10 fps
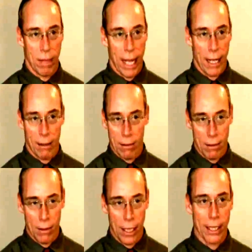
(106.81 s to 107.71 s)

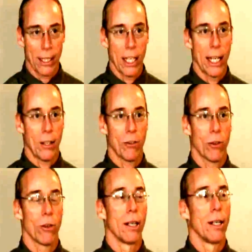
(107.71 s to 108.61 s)
man, late
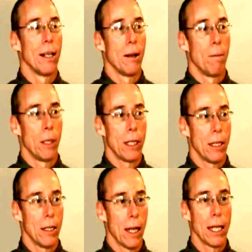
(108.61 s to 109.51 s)
teenager.
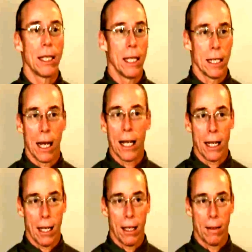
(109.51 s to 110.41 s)
But in
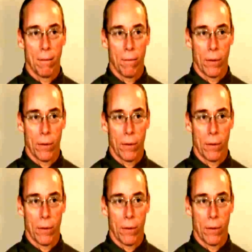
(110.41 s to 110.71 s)
1990,